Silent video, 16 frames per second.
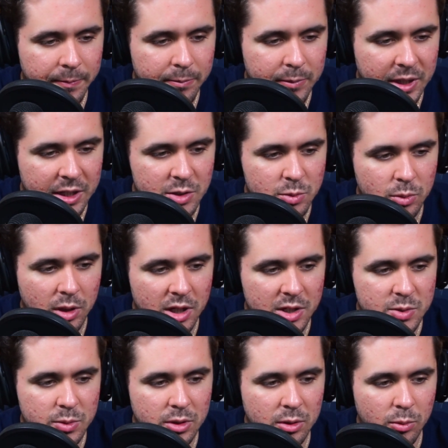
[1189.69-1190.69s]
Because
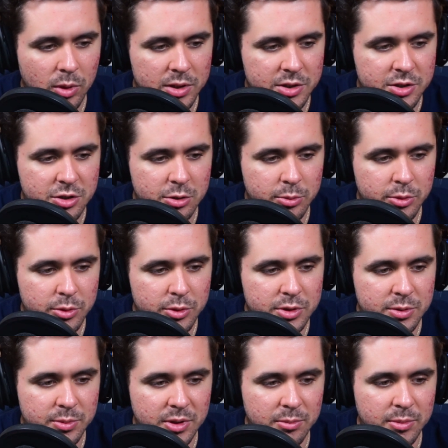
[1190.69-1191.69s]
Roswell wants Subaru
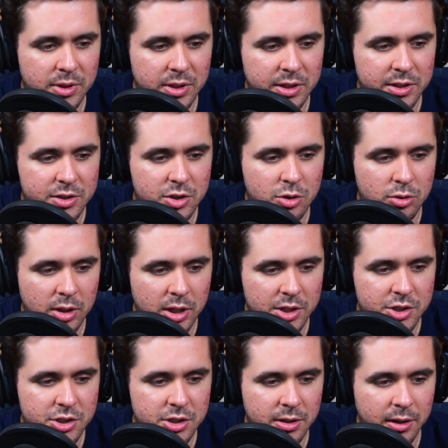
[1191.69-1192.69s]
to be Amelia's
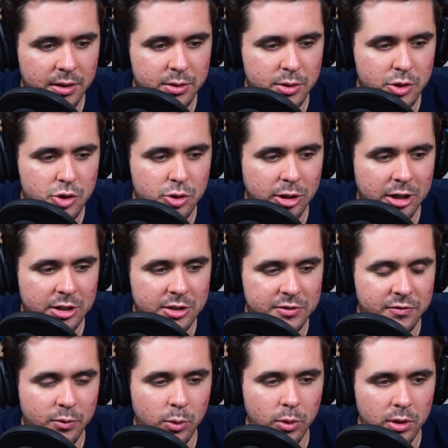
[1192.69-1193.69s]
crutch and do the trials
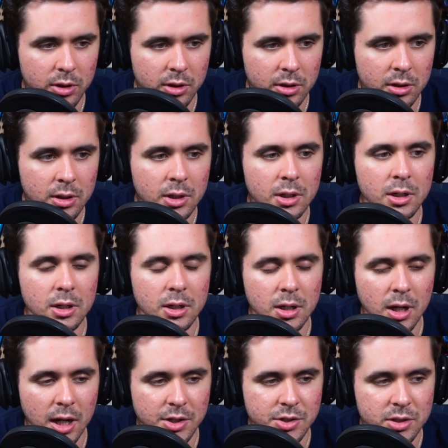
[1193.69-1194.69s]
for her.
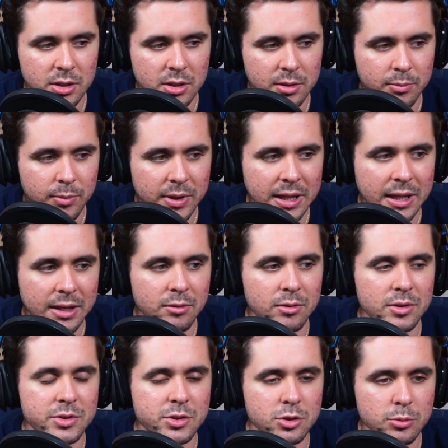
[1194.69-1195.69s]
Gotcha. But then
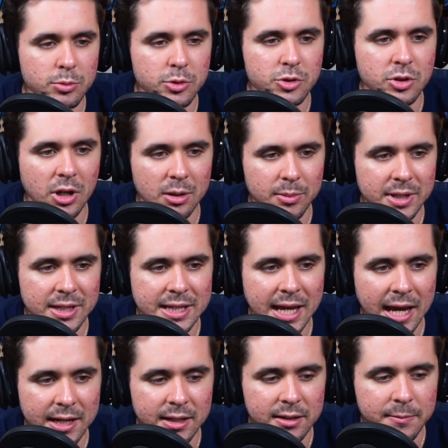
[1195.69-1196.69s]
Subaru's trying to be
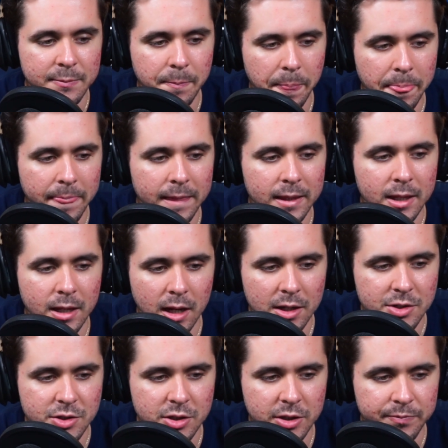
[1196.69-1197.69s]
daddy.
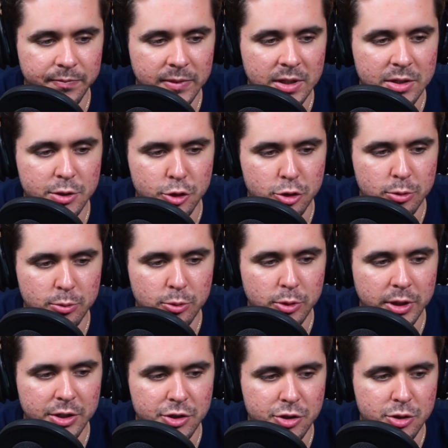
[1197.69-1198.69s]
Gotcha. So Subaru
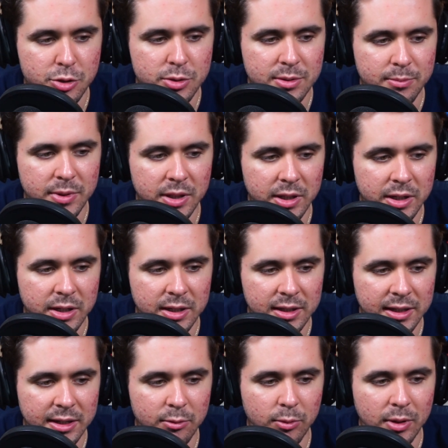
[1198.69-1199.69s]
can choose Amelia and
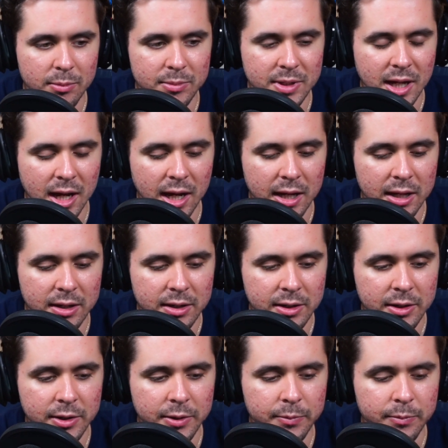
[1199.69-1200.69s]
let Rem die.
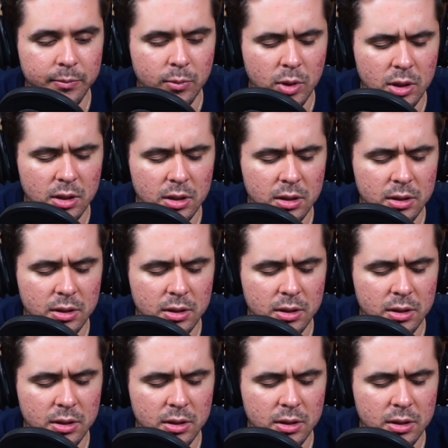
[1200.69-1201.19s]
What?